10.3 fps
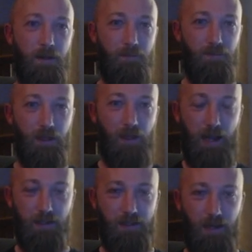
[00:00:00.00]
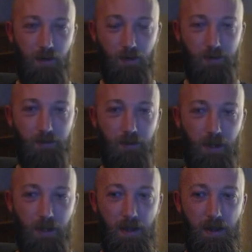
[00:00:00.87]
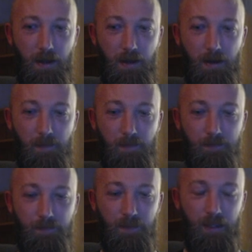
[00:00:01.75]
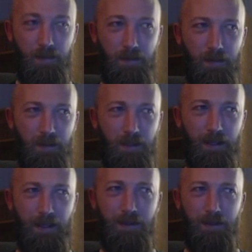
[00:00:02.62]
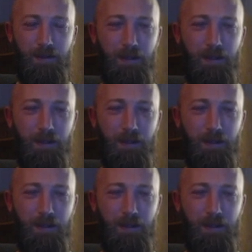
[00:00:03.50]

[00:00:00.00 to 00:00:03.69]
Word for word: the last Cyharden um, in like in